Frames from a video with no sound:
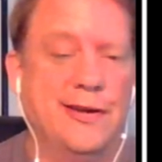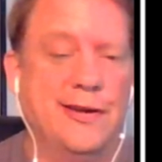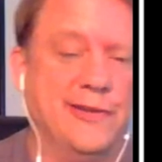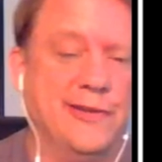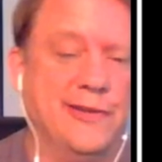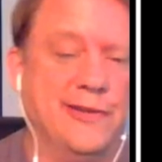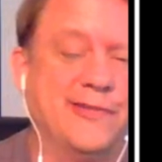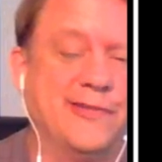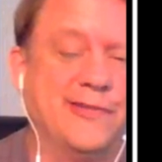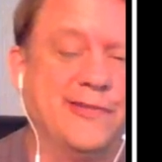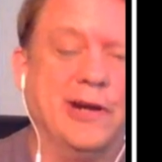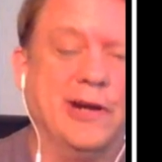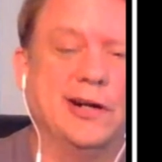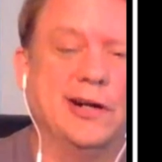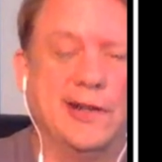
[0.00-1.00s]
then
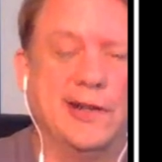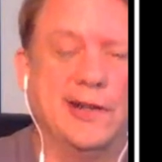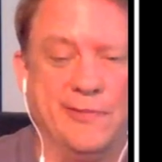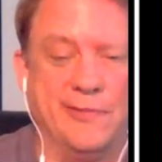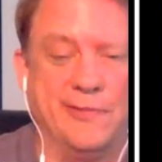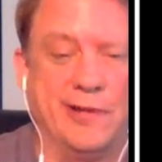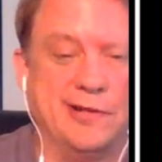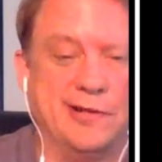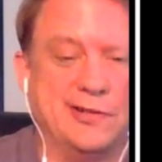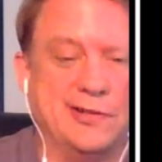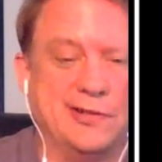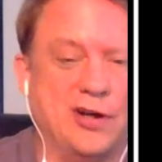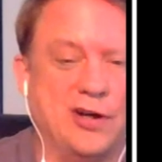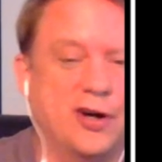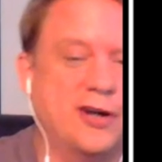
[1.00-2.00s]
if the Bucs
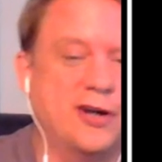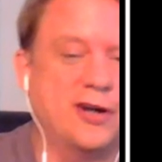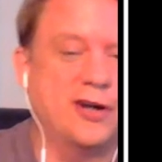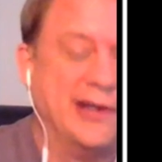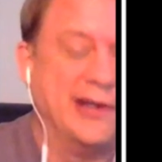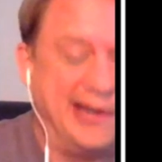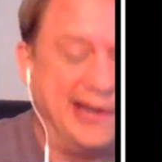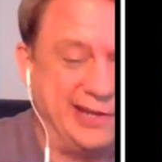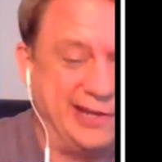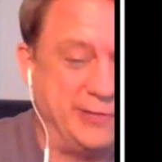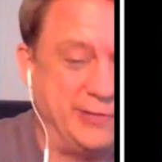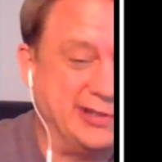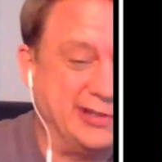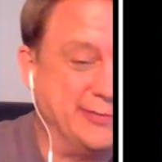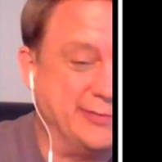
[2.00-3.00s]
are as
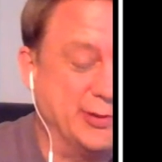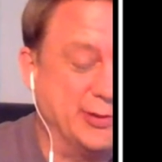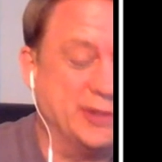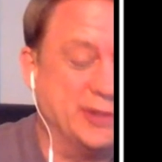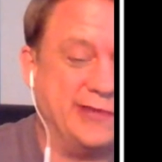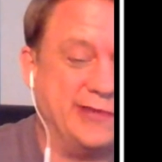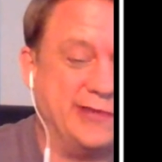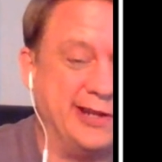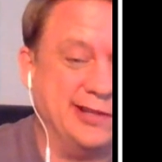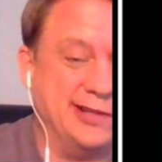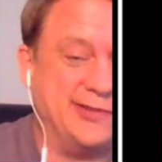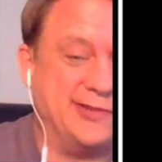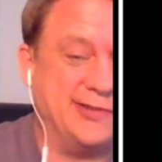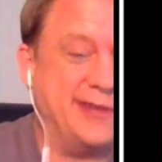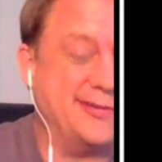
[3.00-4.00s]
much improved, and let's
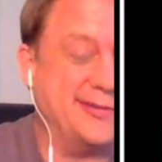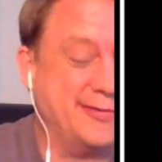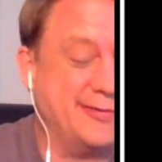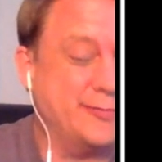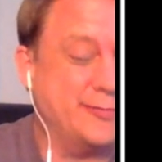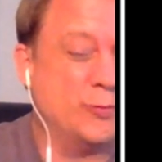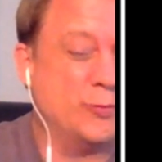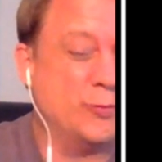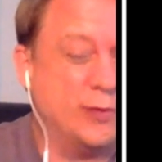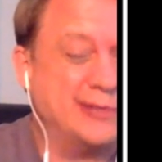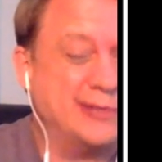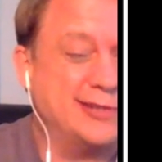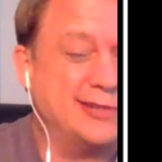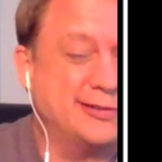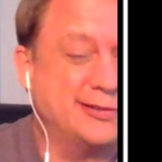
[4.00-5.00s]
face it,
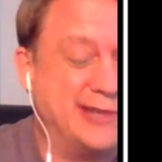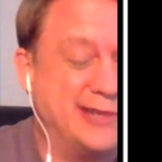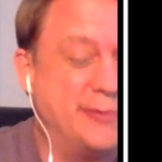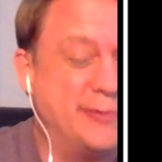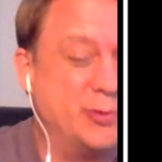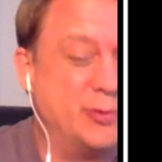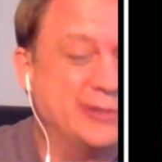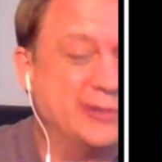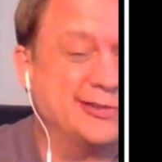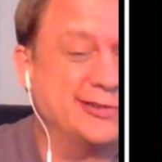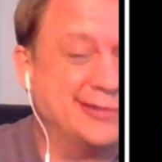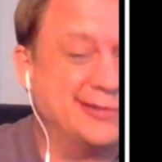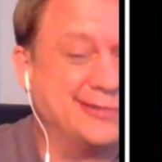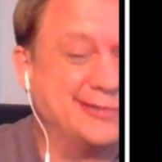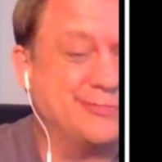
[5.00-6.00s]
Jameis
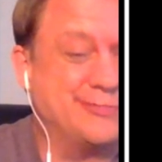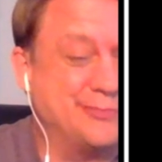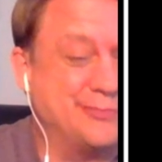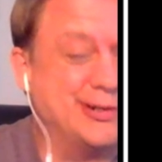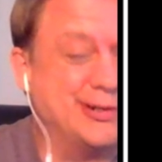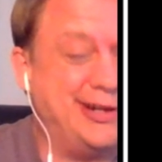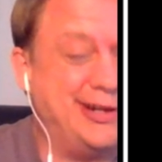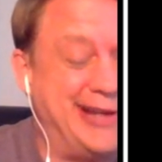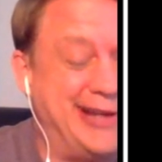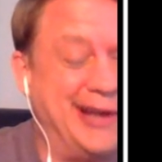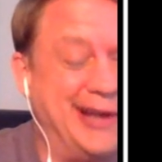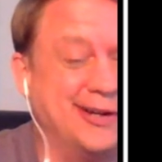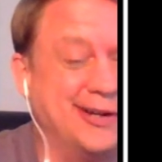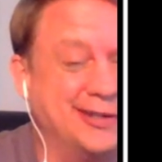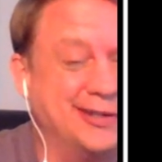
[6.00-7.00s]
Winston's pretty
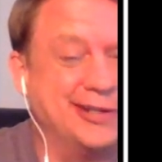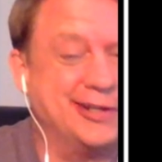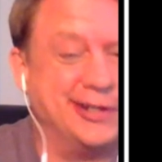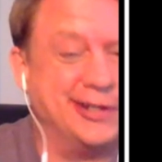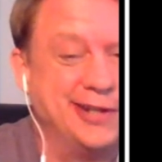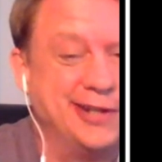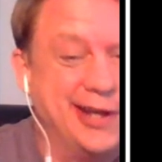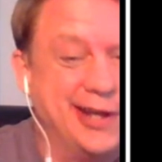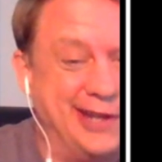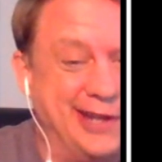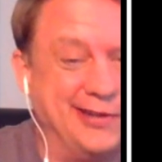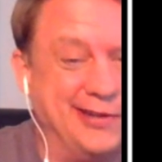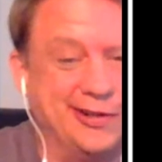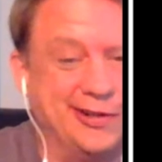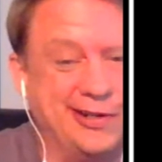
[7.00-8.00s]
daggone good. He's
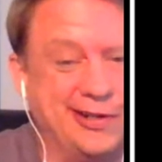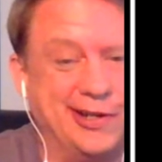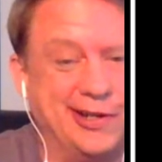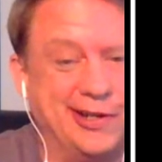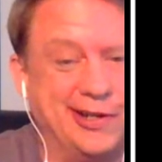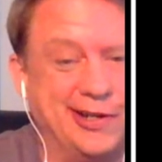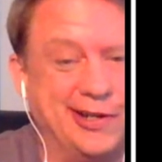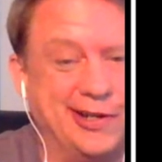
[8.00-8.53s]
only going to get better.